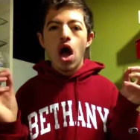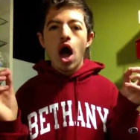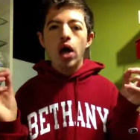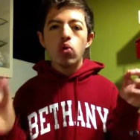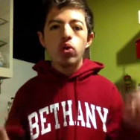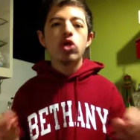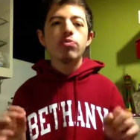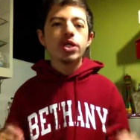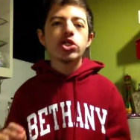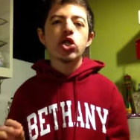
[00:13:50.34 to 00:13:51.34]
I will
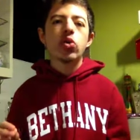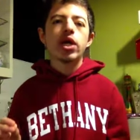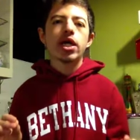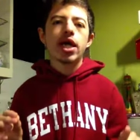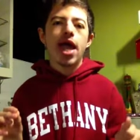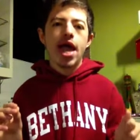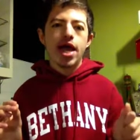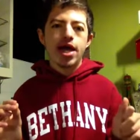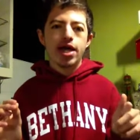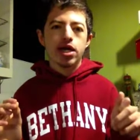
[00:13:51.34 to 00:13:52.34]
be doing
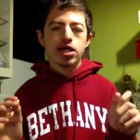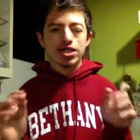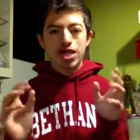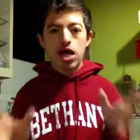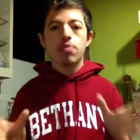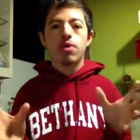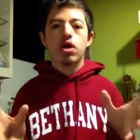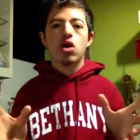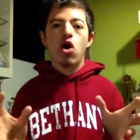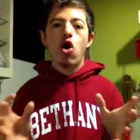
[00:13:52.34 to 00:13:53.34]
a
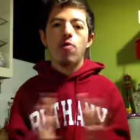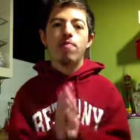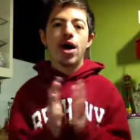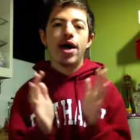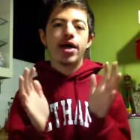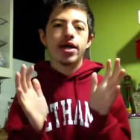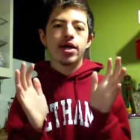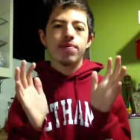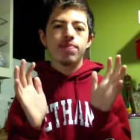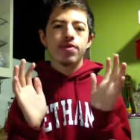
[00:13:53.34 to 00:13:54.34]
segment of my